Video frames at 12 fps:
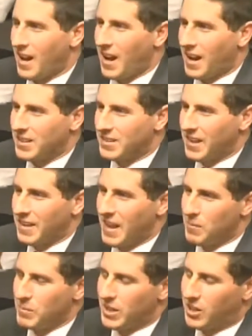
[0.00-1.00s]
I say
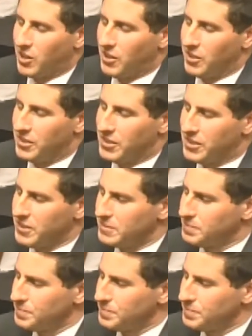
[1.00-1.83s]
that because